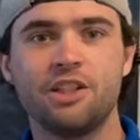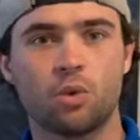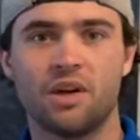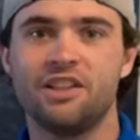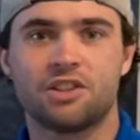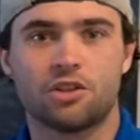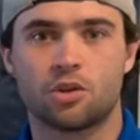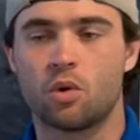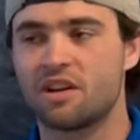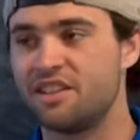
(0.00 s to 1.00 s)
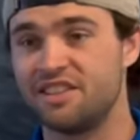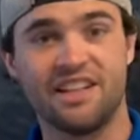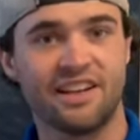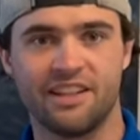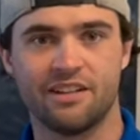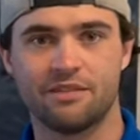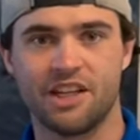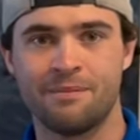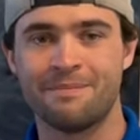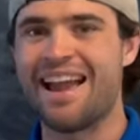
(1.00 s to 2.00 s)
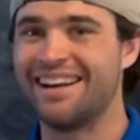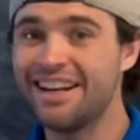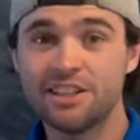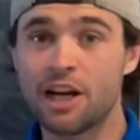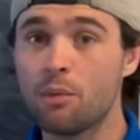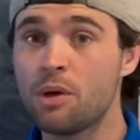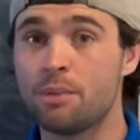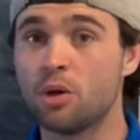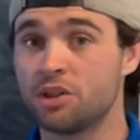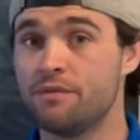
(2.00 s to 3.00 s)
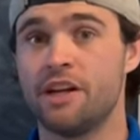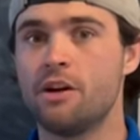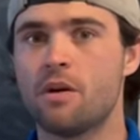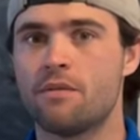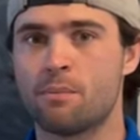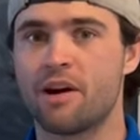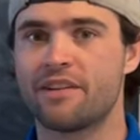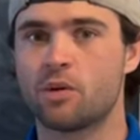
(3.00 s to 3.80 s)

20s are scored consecutively. And anytime we post a video of a perfect